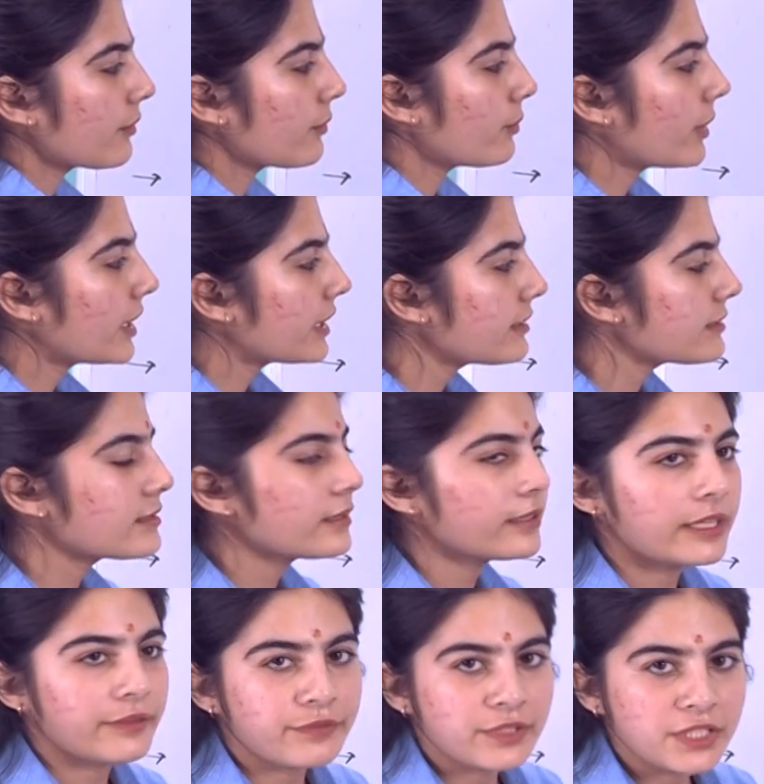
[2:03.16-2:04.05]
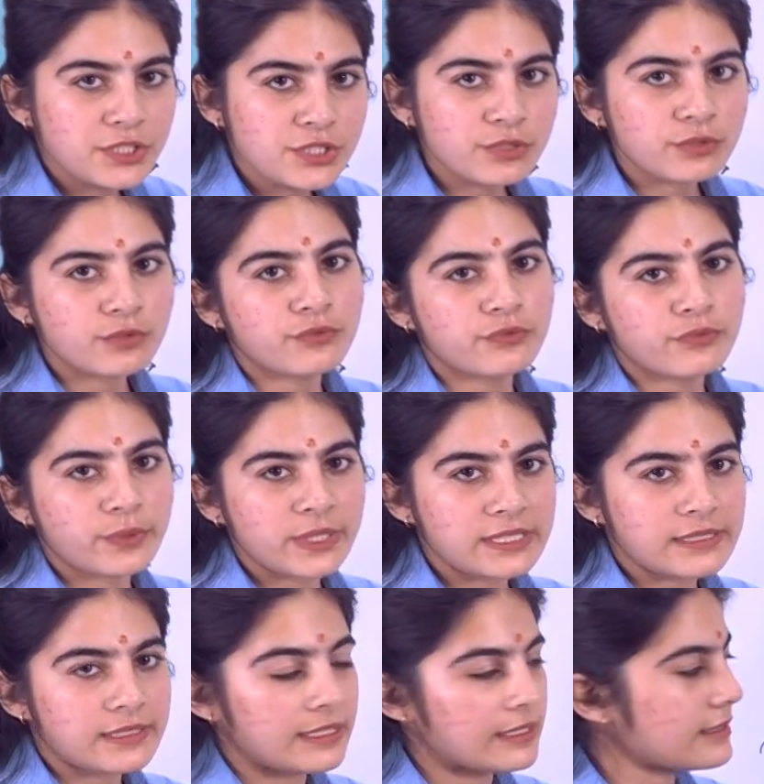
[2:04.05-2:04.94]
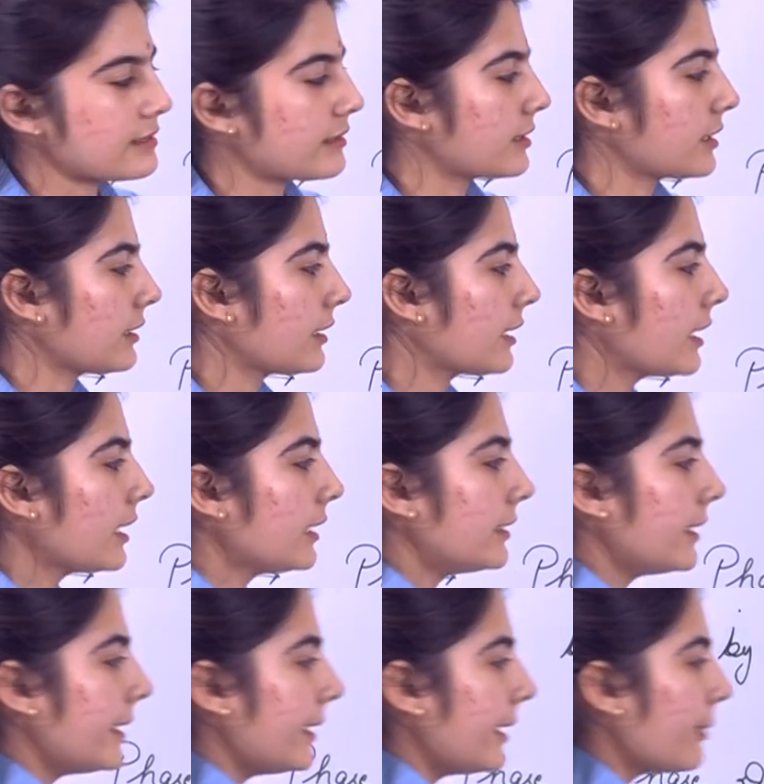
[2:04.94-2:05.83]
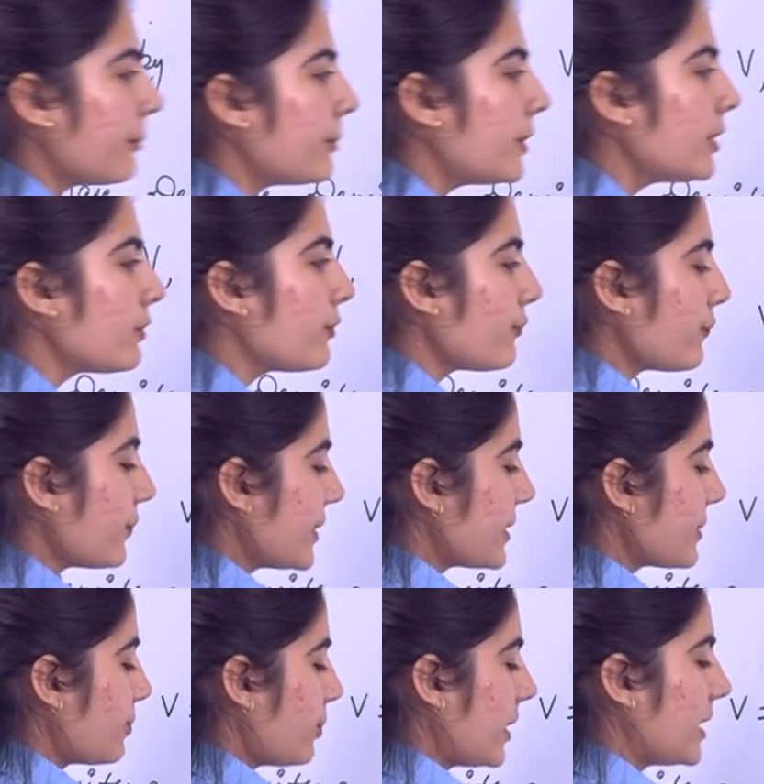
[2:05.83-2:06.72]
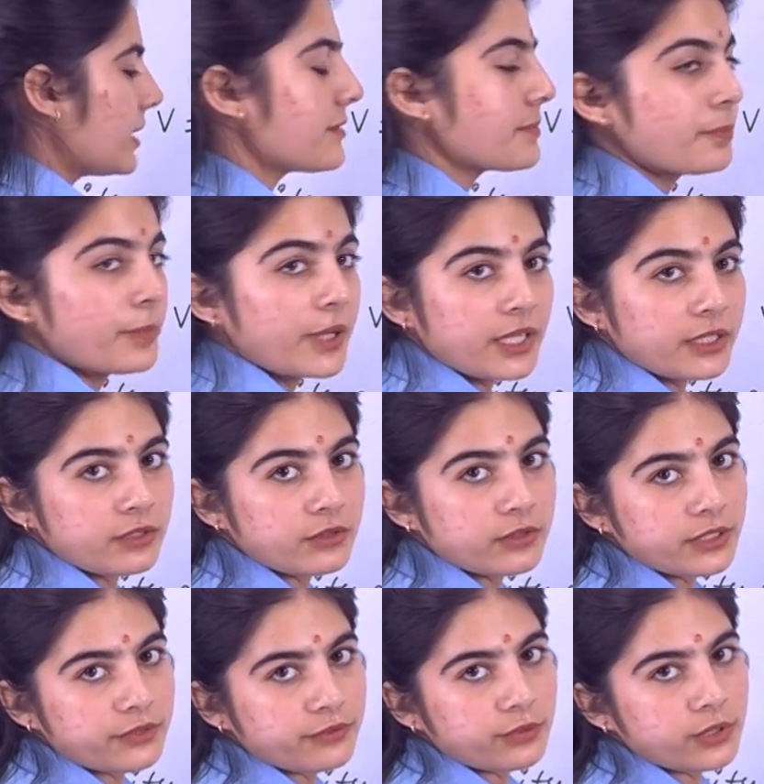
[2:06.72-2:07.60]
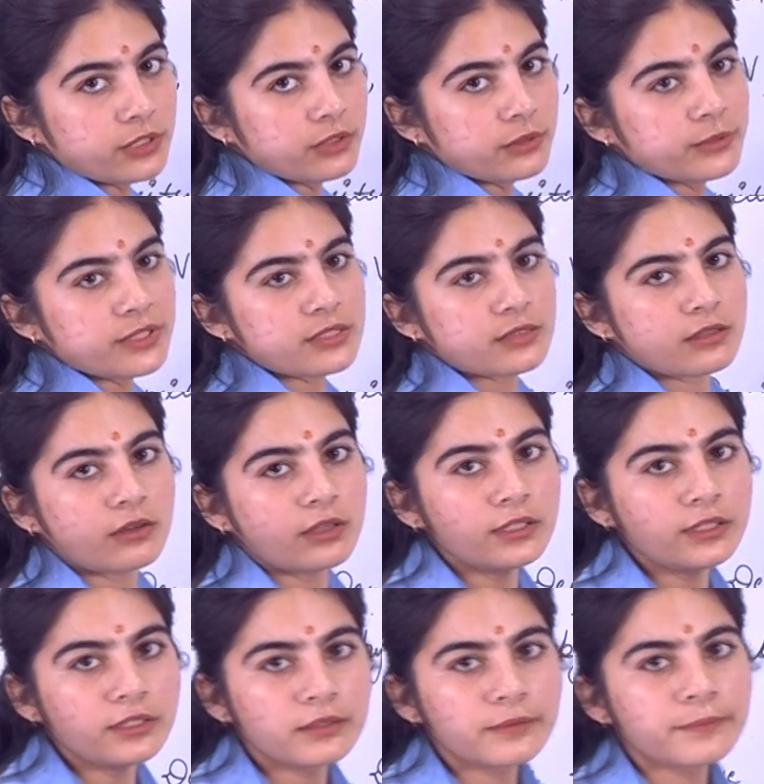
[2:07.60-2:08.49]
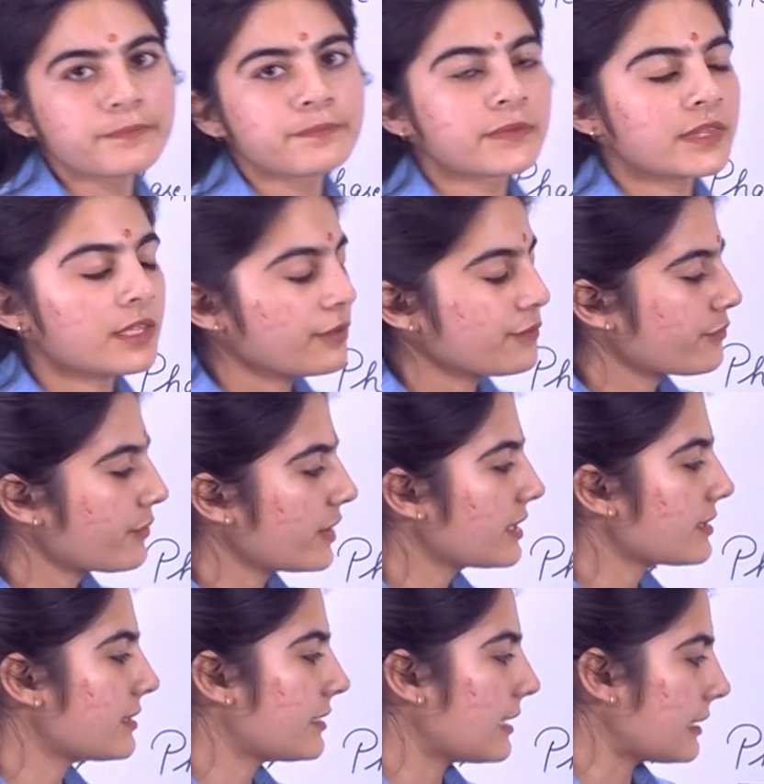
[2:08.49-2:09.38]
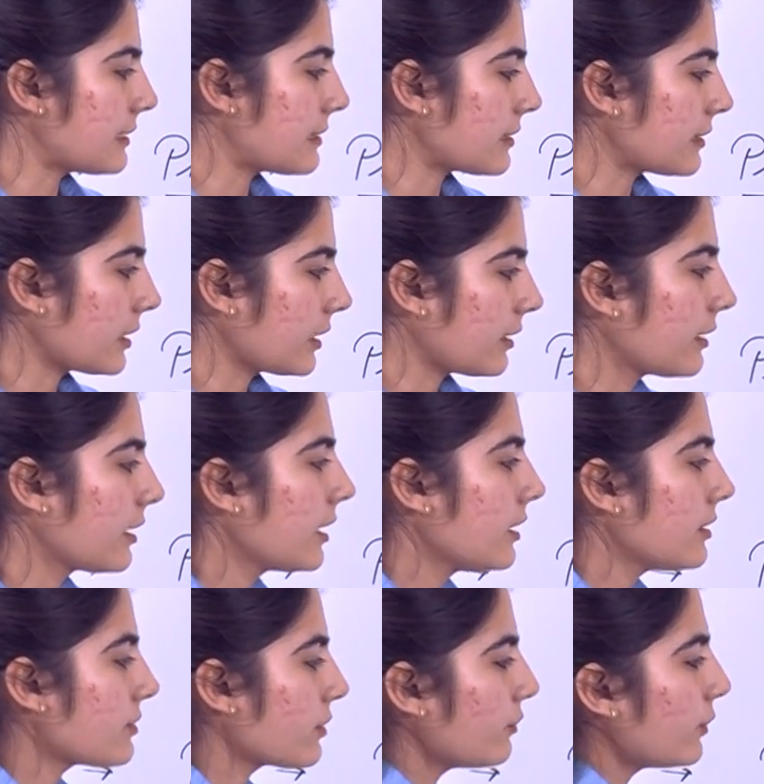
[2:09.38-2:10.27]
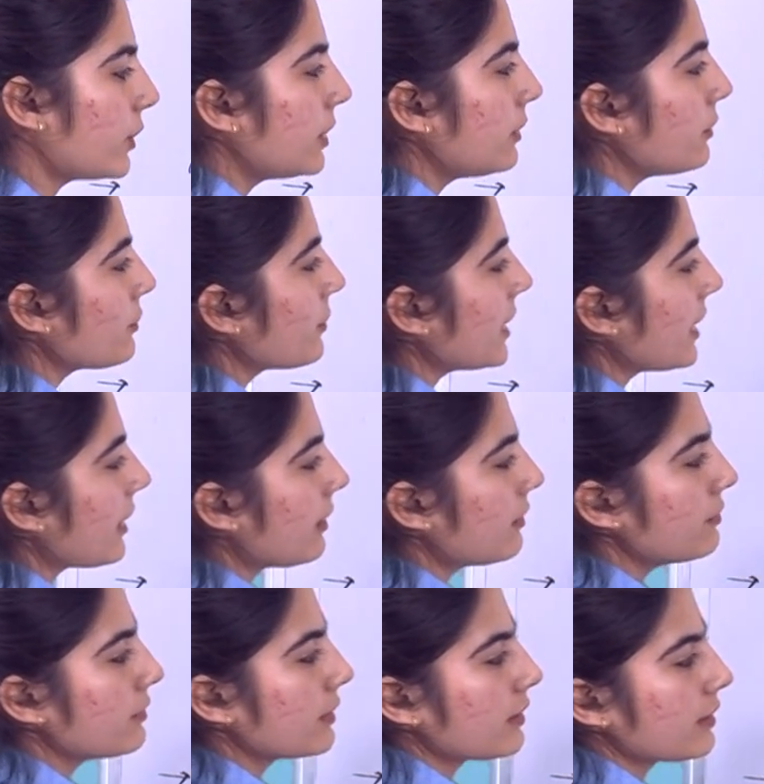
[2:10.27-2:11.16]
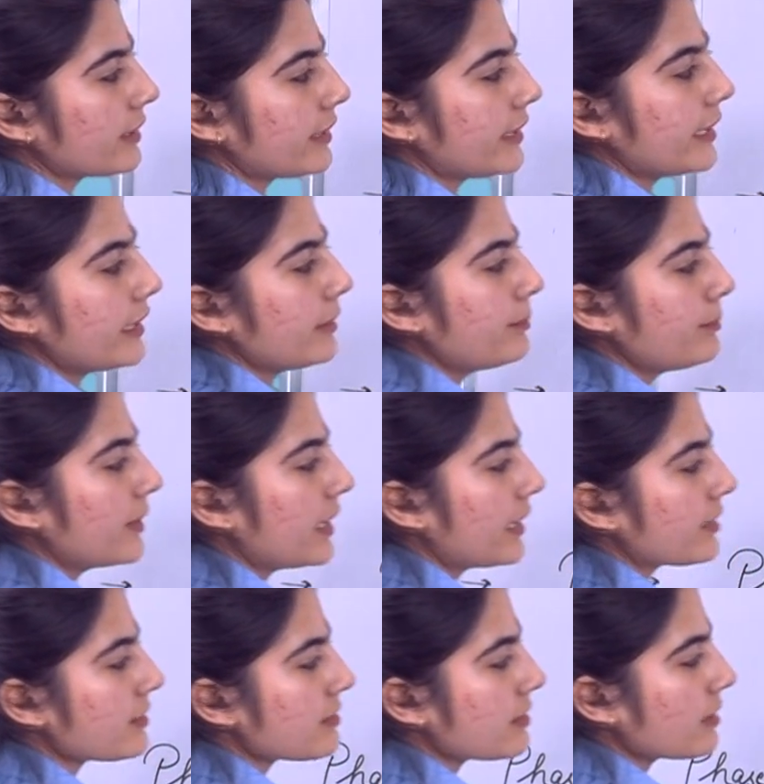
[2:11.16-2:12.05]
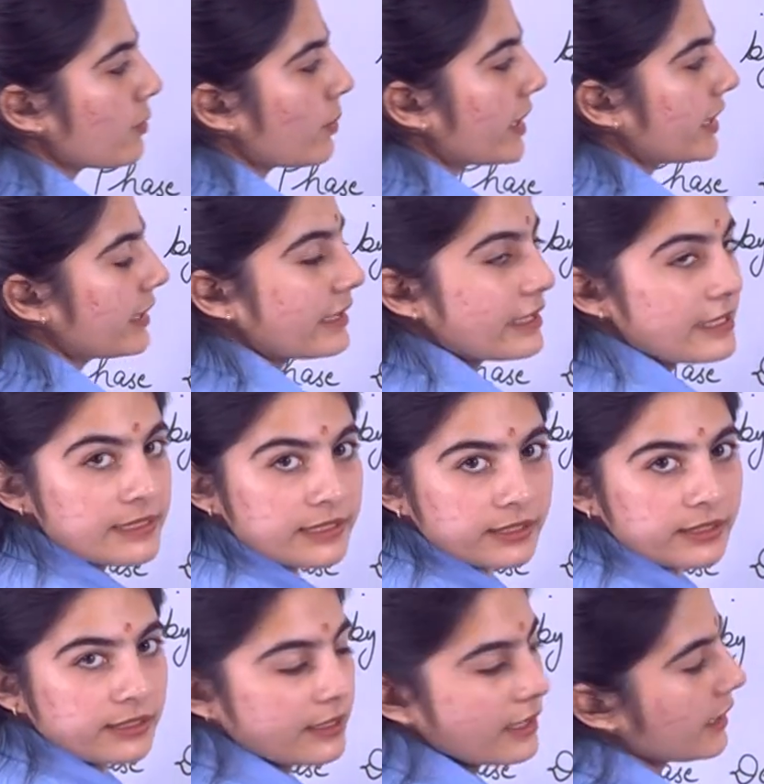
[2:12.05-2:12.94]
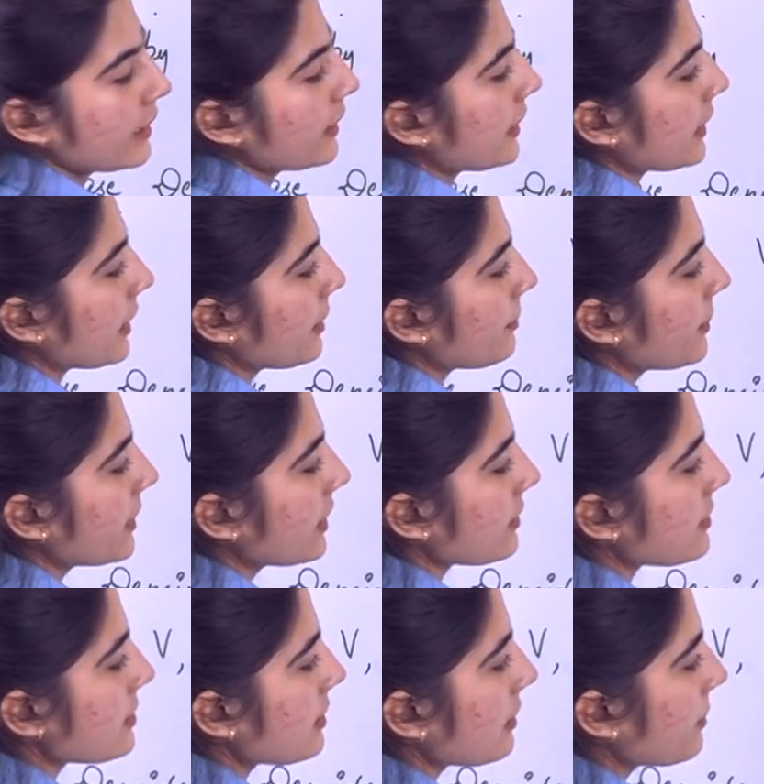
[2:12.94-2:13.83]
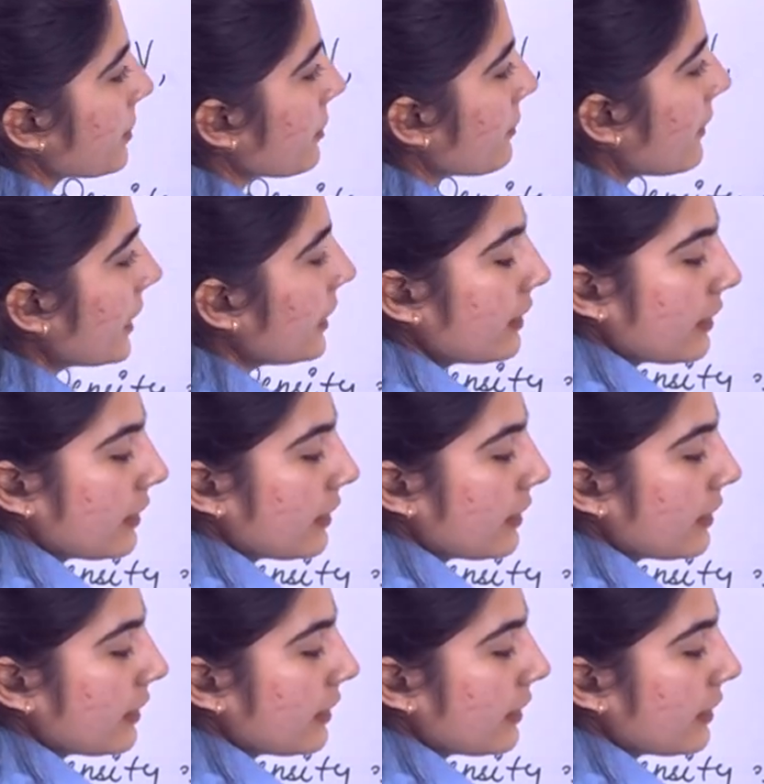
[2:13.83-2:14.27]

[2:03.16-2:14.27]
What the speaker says: What is the definition of phase density? The number of phase points per unit volume is called phase density. So volume we have dx, dy, dz, dpx, dpy,